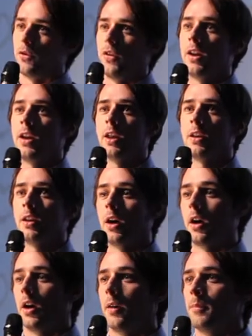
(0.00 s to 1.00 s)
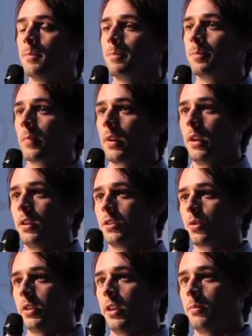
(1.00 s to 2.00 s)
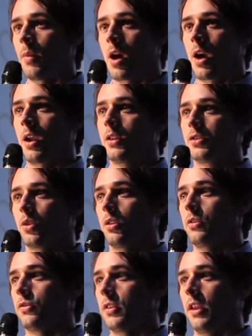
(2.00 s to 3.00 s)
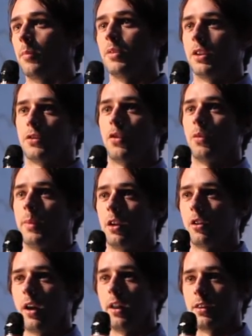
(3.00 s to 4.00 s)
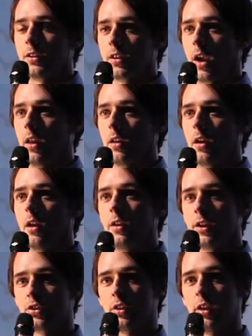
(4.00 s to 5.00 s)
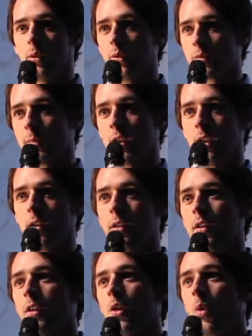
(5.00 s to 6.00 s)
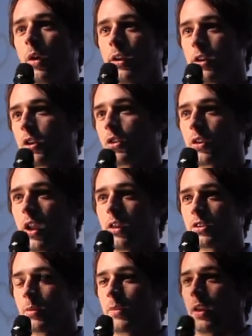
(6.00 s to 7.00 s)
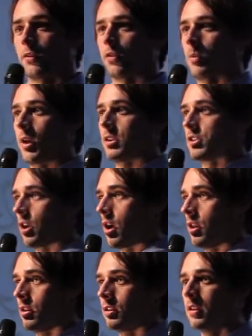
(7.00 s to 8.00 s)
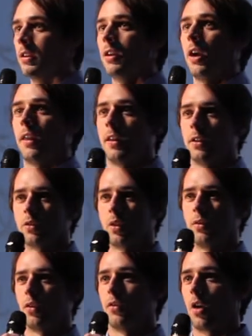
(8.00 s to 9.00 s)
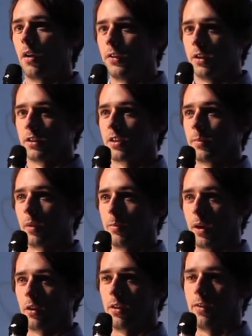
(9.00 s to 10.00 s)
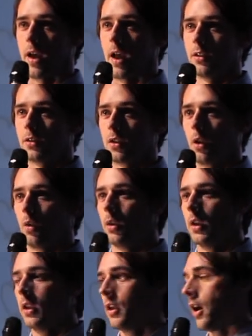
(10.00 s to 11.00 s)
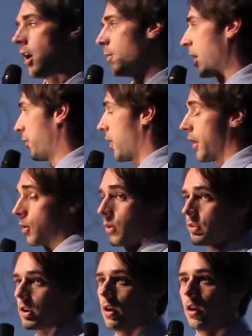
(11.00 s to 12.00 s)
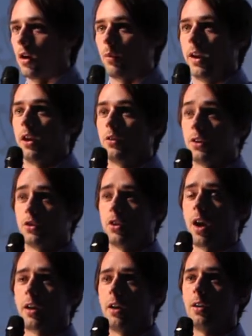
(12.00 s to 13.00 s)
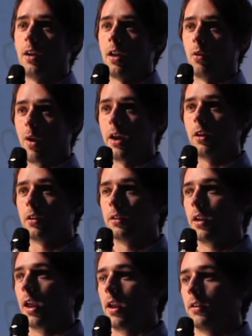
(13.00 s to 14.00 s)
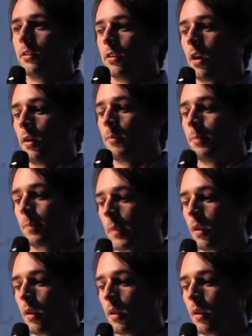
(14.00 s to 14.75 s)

Finnegan um, is really my sort of the impetus for me creating the site. Uh, initially, it was me wanting to create something for my son, and then it sort of evolved into something bigger than that. So uh, my father was a, a, radio disc jockey and a writer, and um,